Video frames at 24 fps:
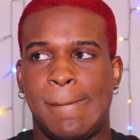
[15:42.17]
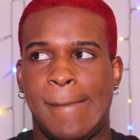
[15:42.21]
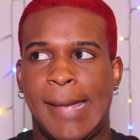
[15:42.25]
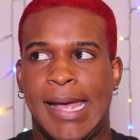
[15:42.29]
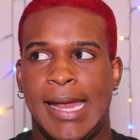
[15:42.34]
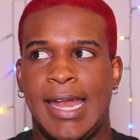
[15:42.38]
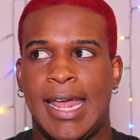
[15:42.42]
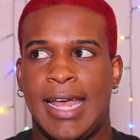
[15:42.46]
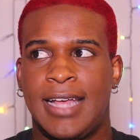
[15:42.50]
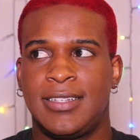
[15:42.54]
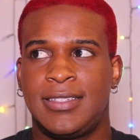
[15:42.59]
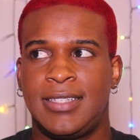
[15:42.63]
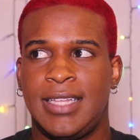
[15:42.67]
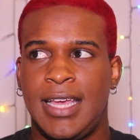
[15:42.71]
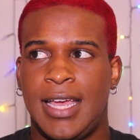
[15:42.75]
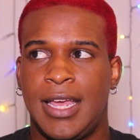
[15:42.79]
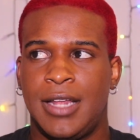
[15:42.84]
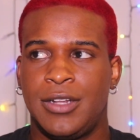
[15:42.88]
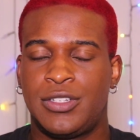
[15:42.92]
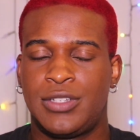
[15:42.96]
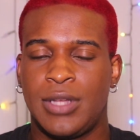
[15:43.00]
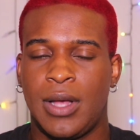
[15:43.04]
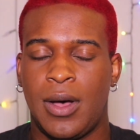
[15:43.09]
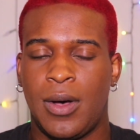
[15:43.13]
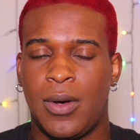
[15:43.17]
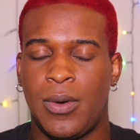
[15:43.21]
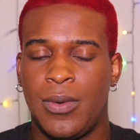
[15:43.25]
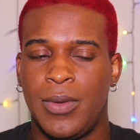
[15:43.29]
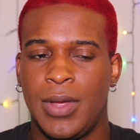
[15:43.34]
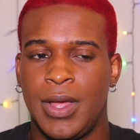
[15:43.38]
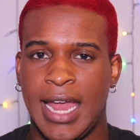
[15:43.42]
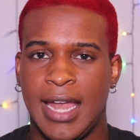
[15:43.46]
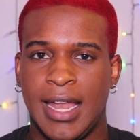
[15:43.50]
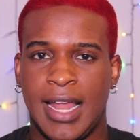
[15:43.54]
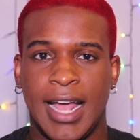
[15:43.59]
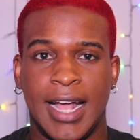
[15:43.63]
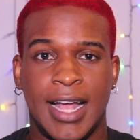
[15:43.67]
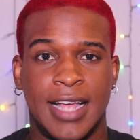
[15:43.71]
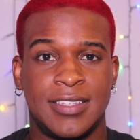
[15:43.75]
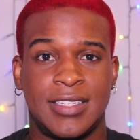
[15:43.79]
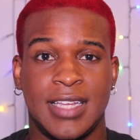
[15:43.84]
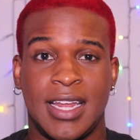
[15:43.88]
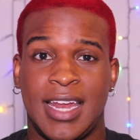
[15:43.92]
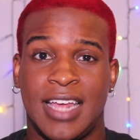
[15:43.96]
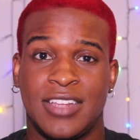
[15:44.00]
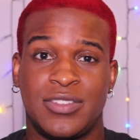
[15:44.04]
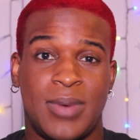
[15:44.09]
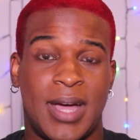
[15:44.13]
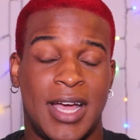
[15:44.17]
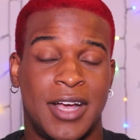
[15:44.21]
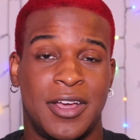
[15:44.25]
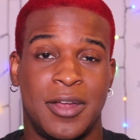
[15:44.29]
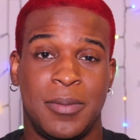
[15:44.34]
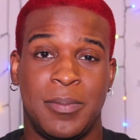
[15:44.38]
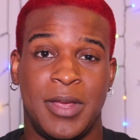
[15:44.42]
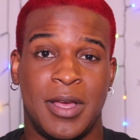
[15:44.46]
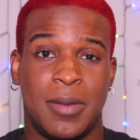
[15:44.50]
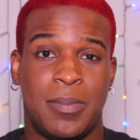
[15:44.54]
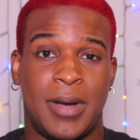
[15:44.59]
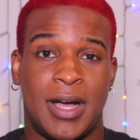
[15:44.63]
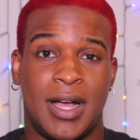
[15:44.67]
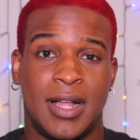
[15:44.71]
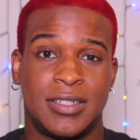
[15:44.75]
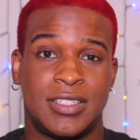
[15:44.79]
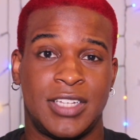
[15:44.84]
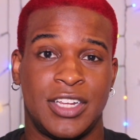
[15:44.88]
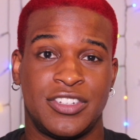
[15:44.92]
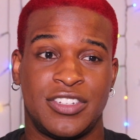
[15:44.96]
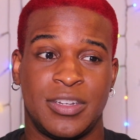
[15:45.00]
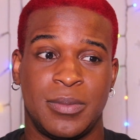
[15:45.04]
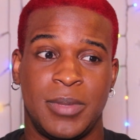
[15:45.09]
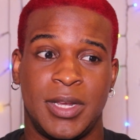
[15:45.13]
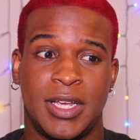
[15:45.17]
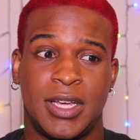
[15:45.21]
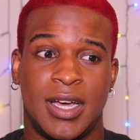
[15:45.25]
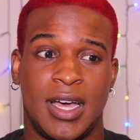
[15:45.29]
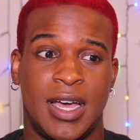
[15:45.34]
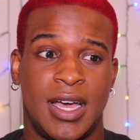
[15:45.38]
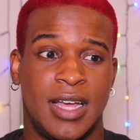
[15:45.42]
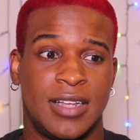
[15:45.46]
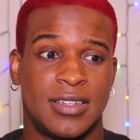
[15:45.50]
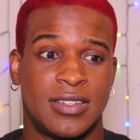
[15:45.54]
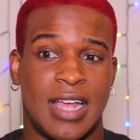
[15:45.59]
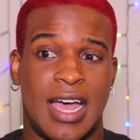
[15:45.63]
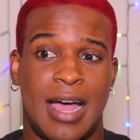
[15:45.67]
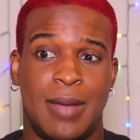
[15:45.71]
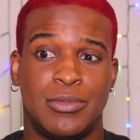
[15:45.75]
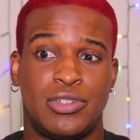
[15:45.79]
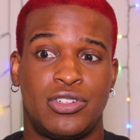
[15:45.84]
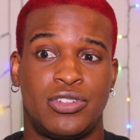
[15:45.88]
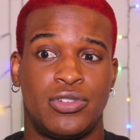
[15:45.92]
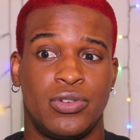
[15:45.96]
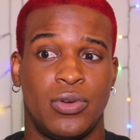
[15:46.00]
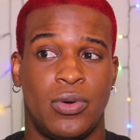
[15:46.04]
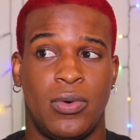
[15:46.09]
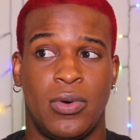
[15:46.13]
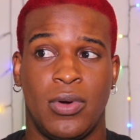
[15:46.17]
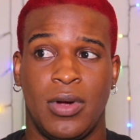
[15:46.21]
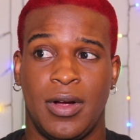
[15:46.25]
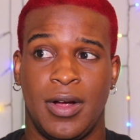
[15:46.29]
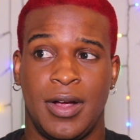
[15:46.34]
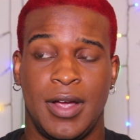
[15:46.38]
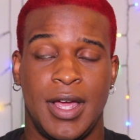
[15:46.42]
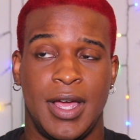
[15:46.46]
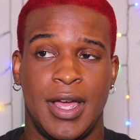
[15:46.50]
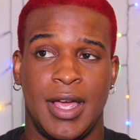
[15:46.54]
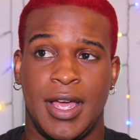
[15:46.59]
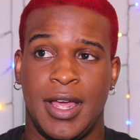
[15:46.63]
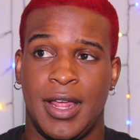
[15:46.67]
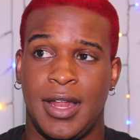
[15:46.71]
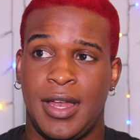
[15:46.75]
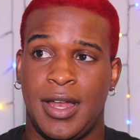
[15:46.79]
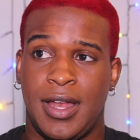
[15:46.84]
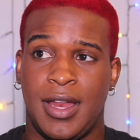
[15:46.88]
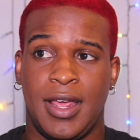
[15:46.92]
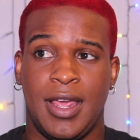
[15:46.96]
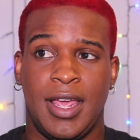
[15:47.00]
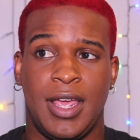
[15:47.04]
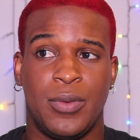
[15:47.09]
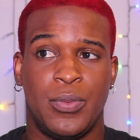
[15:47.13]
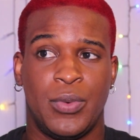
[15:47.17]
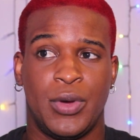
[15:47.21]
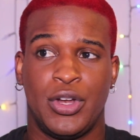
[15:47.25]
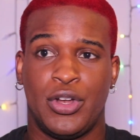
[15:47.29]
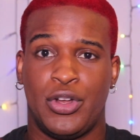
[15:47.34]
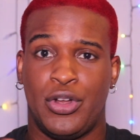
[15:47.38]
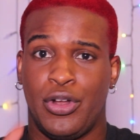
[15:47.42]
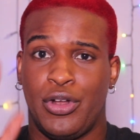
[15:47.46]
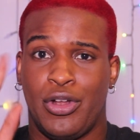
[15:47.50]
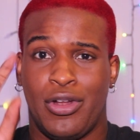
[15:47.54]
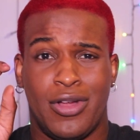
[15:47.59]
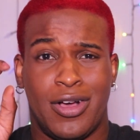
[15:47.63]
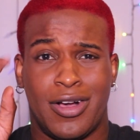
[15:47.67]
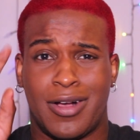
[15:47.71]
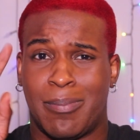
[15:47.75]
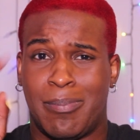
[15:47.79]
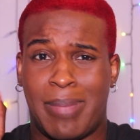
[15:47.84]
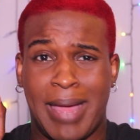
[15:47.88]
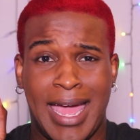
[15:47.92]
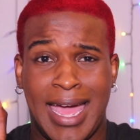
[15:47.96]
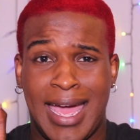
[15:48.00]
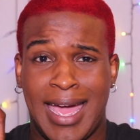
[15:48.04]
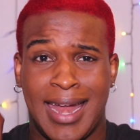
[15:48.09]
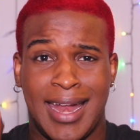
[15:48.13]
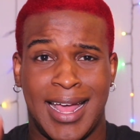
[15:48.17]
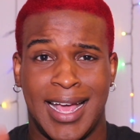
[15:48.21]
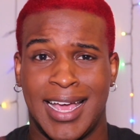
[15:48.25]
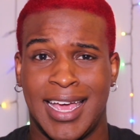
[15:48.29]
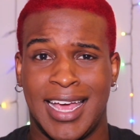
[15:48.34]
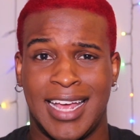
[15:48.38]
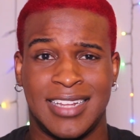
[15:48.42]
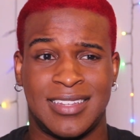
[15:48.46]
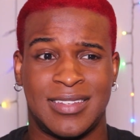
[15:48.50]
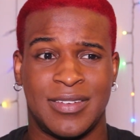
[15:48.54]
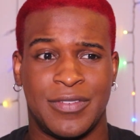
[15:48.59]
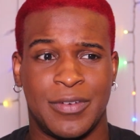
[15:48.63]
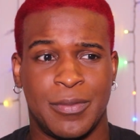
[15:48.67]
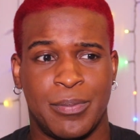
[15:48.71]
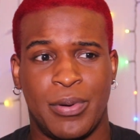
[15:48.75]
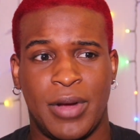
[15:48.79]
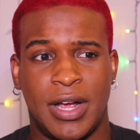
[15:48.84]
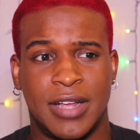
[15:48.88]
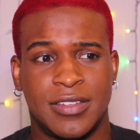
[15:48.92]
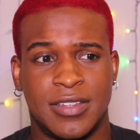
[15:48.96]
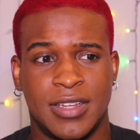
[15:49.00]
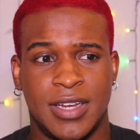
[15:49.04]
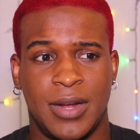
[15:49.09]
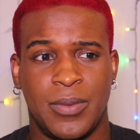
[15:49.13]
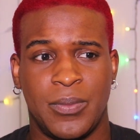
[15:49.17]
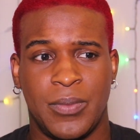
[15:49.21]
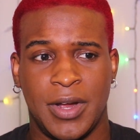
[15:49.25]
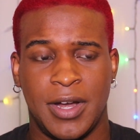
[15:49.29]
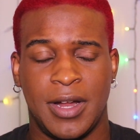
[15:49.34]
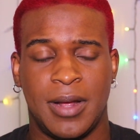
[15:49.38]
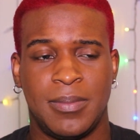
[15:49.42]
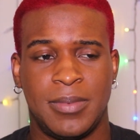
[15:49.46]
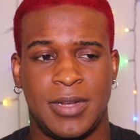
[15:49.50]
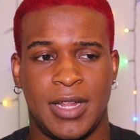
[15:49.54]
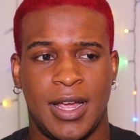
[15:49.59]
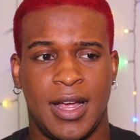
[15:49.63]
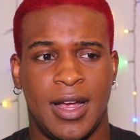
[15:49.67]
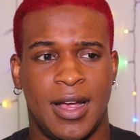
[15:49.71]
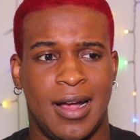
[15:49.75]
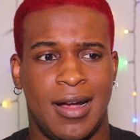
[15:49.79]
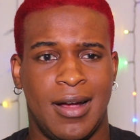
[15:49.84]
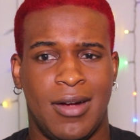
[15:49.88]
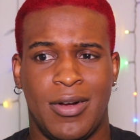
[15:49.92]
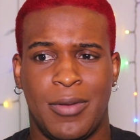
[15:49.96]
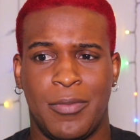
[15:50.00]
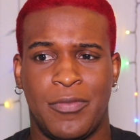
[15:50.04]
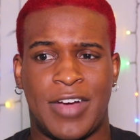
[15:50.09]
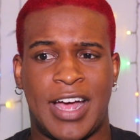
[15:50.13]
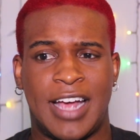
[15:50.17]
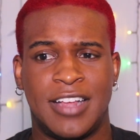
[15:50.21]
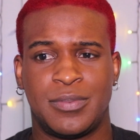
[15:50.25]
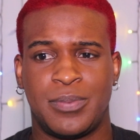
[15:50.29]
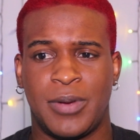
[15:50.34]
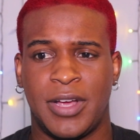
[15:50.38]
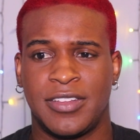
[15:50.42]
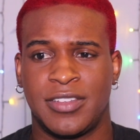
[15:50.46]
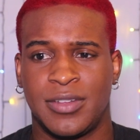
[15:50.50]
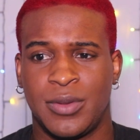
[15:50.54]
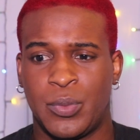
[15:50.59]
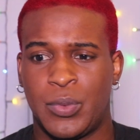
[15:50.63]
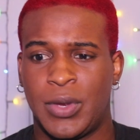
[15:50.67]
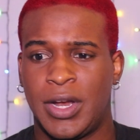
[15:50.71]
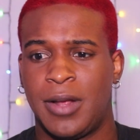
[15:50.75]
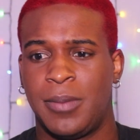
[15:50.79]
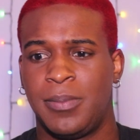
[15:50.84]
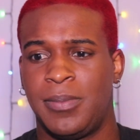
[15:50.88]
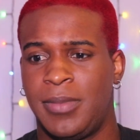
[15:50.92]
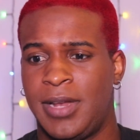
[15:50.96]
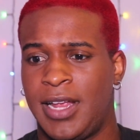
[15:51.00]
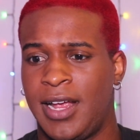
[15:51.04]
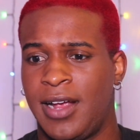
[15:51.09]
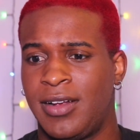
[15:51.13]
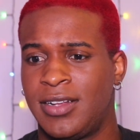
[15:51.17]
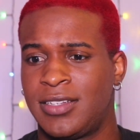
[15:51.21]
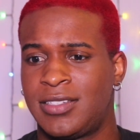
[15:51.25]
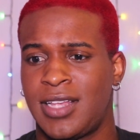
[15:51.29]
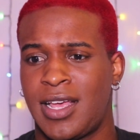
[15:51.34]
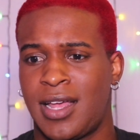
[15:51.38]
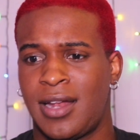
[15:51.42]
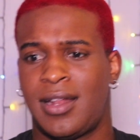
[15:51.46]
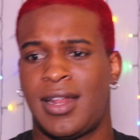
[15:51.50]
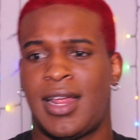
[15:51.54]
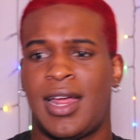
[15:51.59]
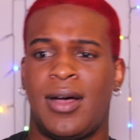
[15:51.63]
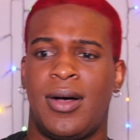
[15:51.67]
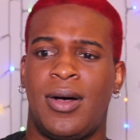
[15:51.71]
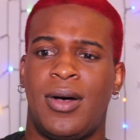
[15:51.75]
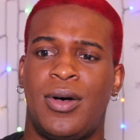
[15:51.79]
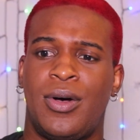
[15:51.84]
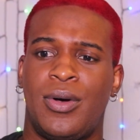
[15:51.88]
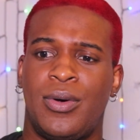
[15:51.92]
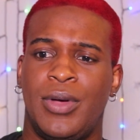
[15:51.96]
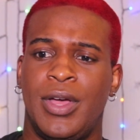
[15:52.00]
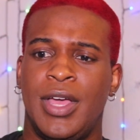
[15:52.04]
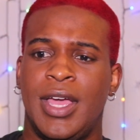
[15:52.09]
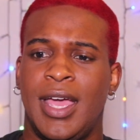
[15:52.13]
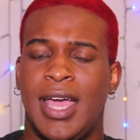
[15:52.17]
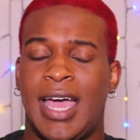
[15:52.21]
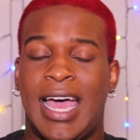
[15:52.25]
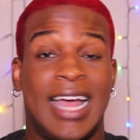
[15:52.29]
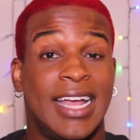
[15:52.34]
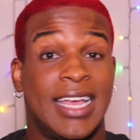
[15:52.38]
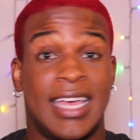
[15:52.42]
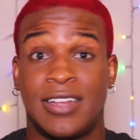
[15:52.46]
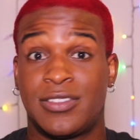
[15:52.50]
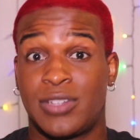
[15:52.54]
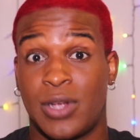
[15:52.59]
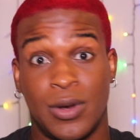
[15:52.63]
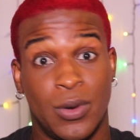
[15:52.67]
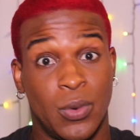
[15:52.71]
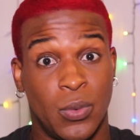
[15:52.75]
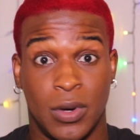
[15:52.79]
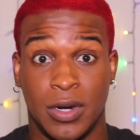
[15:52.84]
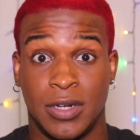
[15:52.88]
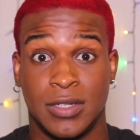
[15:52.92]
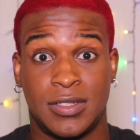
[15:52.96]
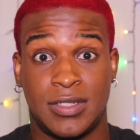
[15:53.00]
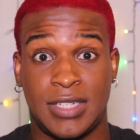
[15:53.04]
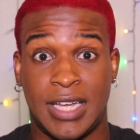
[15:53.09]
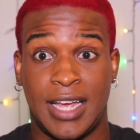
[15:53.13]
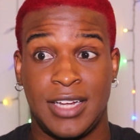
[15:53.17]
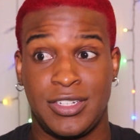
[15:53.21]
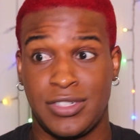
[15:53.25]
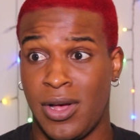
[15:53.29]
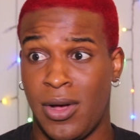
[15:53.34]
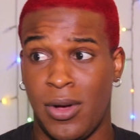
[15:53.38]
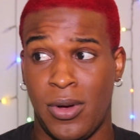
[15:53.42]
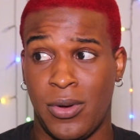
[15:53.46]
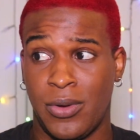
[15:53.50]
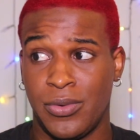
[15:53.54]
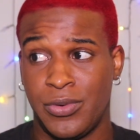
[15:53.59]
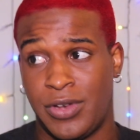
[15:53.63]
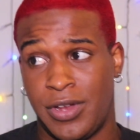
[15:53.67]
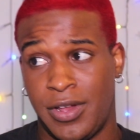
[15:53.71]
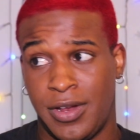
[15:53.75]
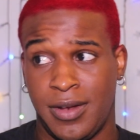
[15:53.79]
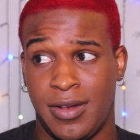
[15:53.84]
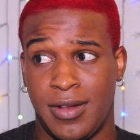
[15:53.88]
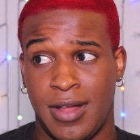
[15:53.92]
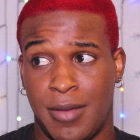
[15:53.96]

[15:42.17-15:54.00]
And that's it. So, and like I said, that's why I couldn't be a politician, because I'm sure that it would look bad, I guess, if a president went up there, or a vice president went up there and said that, oh, I guess on the world stage, oh, that